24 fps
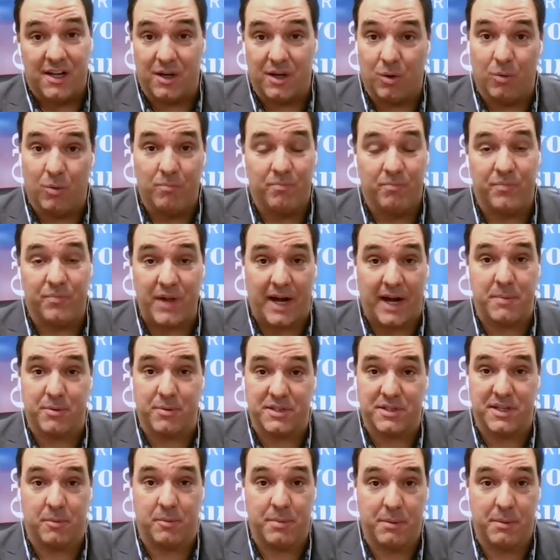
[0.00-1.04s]
You know,
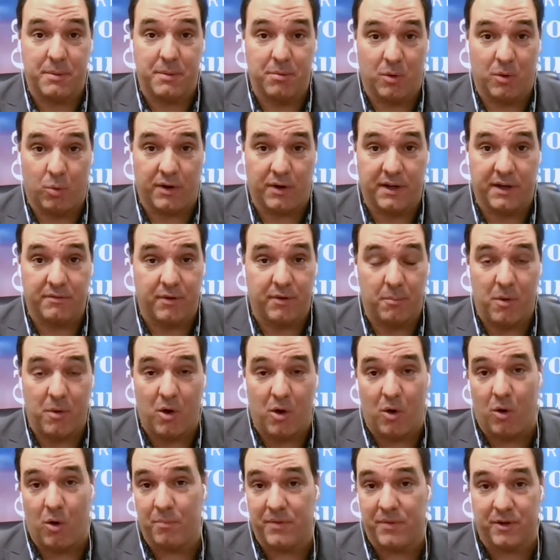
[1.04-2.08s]
90% of people are working from
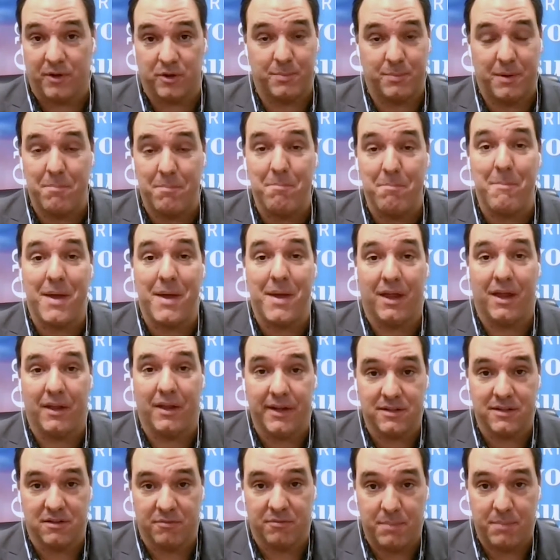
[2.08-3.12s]
home. There's been
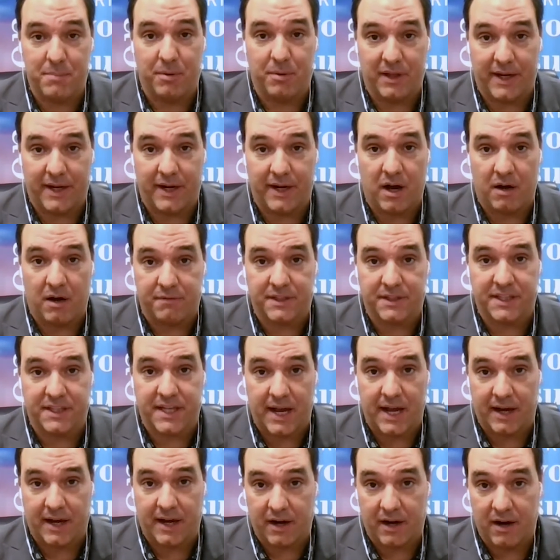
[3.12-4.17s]
millions of people laid off in
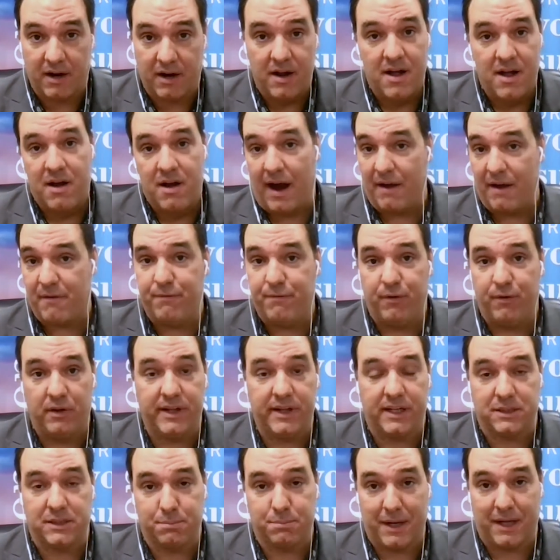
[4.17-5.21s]
Canada. I
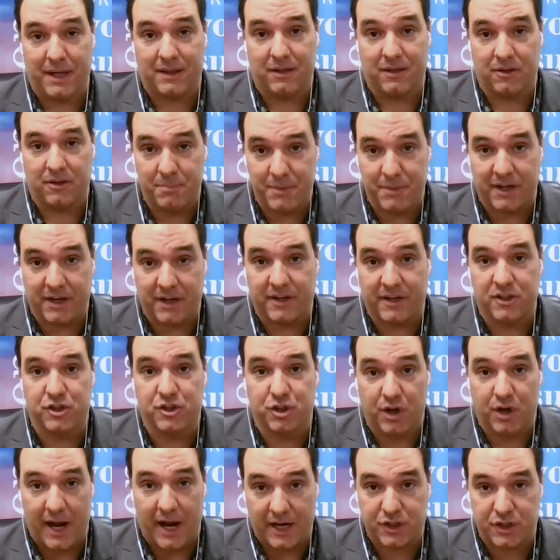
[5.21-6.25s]
fully expect there to be a
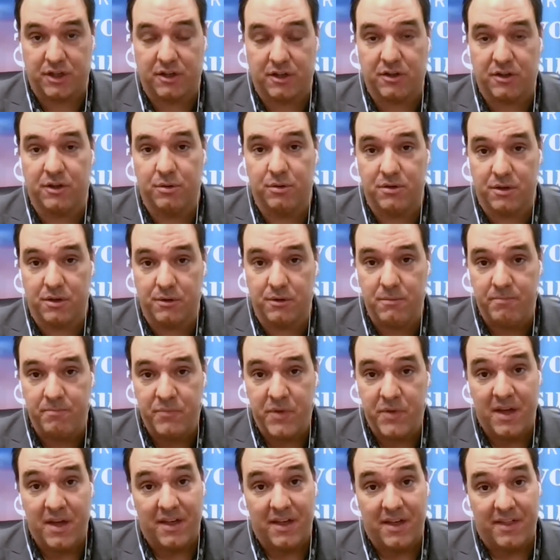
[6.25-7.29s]
contraction in Q2.
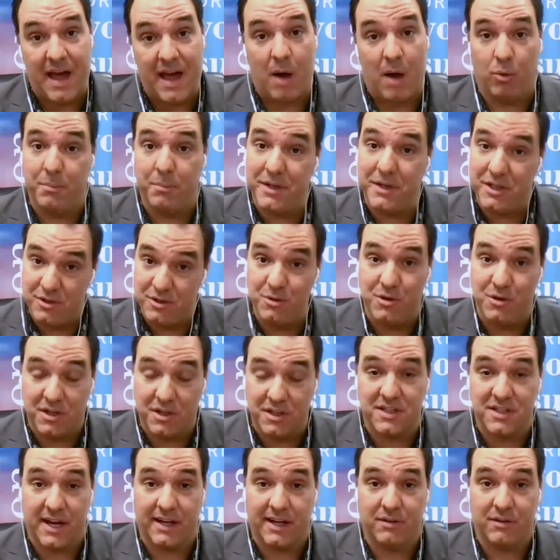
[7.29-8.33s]
That will be two
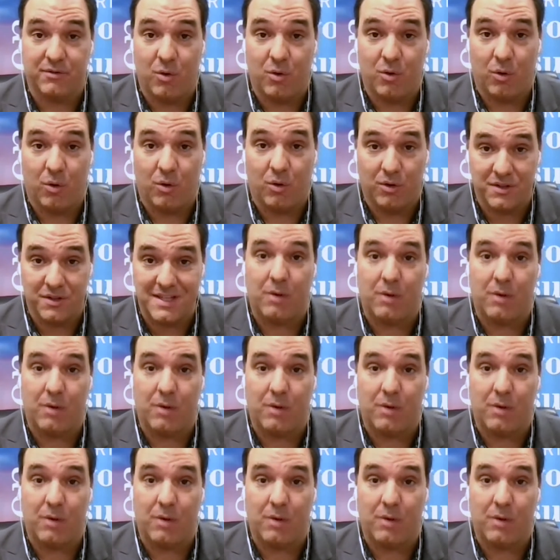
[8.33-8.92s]
consecutive quarters.